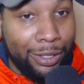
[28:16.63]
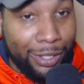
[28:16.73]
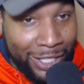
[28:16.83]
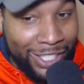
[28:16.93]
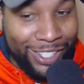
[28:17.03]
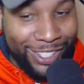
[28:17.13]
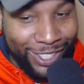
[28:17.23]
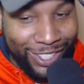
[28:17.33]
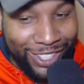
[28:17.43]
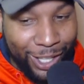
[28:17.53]
Then
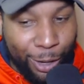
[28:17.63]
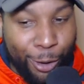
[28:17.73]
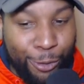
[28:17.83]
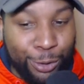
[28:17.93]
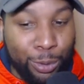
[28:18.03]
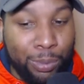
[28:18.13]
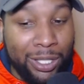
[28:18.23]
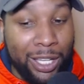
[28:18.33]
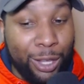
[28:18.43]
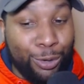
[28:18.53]
the Longhorns would put
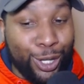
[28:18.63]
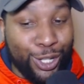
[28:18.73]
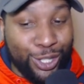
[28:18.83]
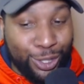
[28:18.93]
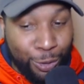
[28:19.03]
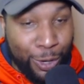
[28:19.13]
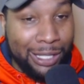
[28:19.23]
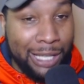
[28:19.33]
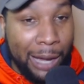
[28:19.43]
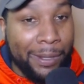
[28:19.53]
together a historic
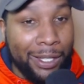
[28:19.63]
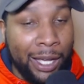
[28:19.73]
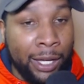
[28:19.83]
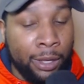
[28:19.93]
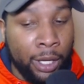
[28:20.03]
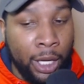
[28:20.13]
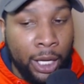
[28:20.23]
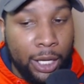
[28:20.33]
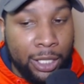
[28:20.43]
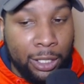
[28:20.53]
top of the ninth
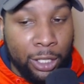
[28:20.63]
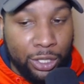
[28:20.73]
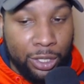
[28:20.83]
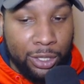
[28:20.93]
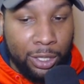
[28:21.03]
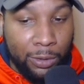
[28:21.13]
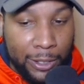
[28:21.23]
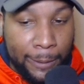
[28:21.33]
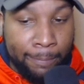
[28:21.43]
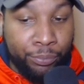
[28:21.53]
to clinch the
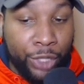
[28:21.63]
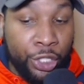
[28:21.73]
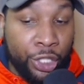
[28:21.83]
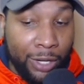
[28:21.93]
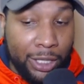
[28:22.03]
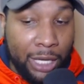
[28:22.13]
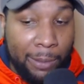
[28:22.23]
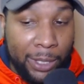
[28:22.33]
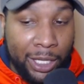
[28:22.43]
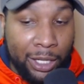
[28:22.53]
series. Jared
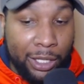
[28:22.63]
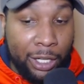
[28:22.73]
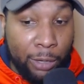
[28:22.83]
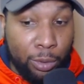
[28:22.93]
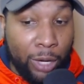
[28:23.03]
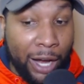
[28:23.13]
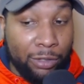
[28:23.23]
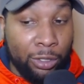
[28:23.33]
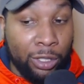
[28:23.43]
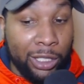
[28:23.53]
Thomas hit a double
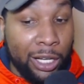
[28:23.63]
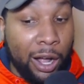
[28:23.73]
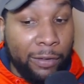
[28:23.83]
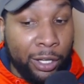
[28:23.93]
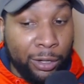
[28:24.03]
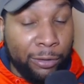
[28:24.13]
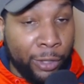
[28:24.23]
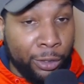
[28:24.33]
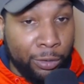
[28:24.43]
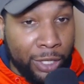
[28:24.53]
after the leadoff hitter
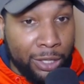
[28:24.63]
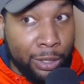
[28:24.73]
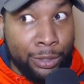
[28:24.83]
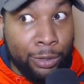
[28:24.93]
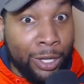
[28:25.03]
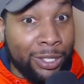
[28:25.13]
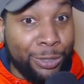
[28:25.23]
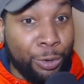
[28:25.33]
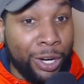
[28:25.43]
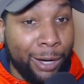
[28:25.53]
failed to reach. So this is crazy. They
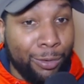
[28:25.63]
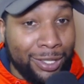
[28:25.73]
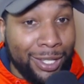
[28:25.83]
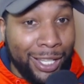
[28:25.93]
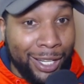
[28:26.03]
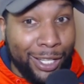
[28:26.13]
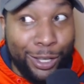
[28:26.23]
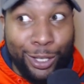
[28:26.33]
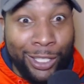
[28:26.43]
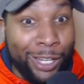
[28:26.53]
scored eight runs in the inning, and
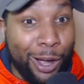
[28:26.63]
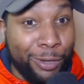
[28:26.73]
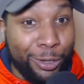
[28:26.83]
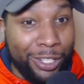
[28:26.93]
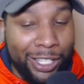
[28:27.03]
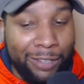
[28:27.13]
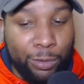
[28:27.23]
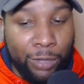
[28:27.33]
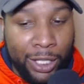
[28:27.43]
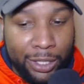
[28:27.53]
the leadoff hitter didn't even
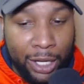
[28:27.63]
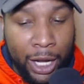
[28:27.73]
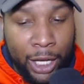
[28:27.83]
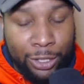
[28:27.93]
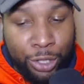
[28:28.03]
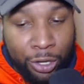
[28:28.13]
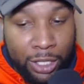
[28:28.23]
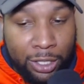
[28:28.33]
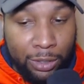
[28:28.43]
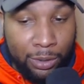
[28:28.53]
reach. So Jared
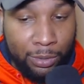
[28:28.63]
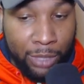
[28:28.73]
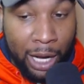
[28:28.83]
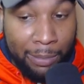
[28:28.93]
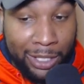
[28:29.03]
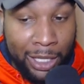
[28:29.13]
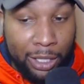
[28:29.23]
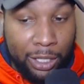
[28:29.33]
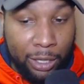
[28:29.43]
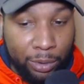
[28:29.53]
Thomas hit a
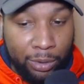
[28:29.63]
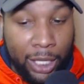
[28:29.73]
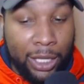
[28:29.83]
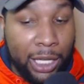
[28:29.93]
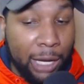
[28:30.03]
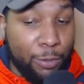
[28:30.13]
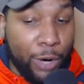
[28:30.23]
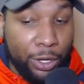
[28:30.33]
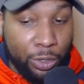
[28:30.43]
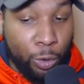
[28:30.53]
double, and they came around
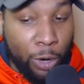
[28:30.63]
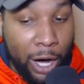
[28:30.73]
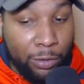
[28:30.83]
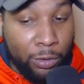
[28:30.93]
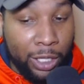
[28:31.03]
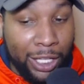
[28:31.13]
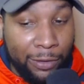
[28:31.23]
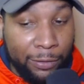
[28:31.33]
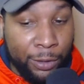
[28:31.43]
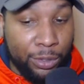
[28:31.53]
to score after an
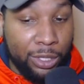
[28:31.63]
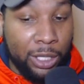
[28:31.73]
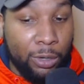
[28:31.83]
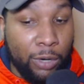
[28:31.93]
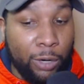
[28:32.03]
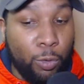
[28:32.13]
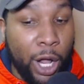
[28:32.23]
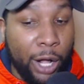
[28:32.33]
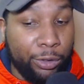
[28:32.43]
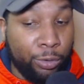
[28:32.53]
infield single and
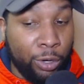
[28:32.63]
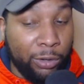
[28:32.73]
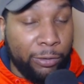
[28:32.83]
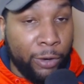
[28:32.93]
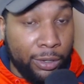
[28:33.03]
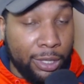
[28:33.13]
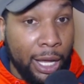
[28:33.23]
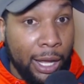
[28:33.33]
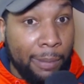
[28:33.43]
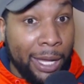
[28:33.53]
wild throw to first,
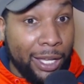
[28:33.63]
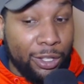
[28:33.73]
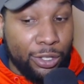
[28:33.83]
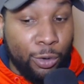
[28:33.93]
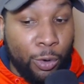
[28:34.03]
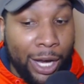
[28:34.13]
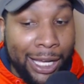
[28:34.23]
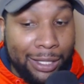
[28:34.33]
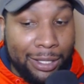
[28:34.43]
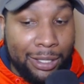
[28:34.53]
making the score
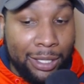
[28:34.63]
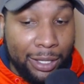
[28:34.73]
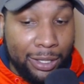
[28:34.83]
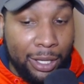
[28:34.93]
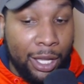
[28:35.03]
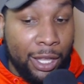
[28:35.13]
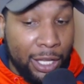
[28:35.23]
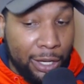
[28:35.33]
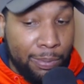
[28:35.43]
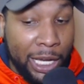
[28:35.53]
eight to six.
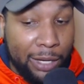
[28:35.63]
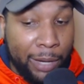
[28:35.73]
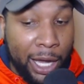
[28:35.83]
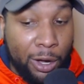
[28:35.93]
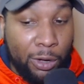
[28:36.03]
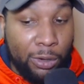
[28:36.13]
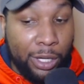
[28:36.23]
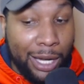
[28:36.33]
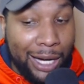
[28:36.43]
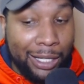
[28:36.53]
Then Peyton Powell
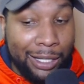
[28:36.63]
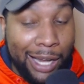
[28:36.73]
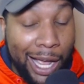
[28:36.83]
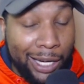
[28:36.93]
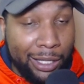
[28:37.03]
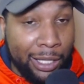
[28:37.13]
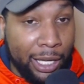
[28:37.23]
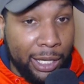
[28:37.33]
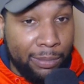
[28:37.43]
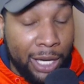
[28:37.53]
not not at the
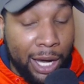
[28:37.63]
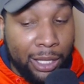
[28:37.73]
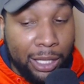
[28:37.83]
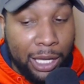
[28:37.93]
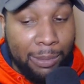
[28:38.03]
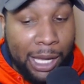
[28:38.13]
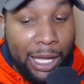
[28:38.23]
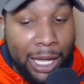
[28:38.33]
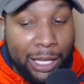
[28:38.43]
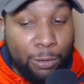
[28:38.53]
game, tied the game at
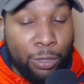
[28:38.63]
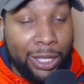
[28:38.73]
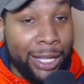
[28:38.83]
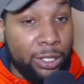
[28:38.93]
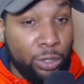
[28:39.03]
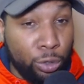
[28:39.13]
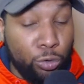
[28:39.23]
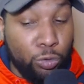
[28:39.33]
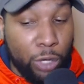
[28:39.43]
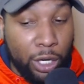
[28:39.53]
eight with a
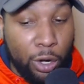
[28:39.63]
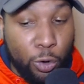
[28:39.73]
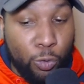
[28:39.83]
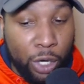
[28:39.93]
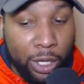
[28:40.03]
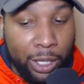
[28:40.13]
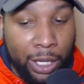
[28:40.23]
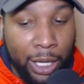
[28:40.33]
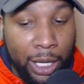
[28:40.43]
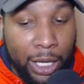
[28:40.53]
two-run home run
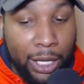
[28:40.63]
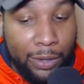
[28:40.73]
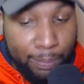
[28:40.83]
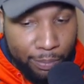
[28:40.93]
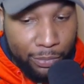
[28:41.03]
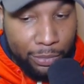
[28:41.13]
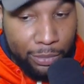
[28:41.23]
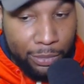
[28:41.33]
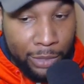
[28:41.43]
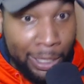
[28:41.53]

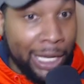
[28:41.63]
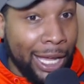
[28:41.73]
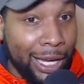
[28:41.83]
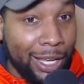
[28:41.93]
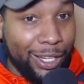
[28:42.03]
to make it 8-8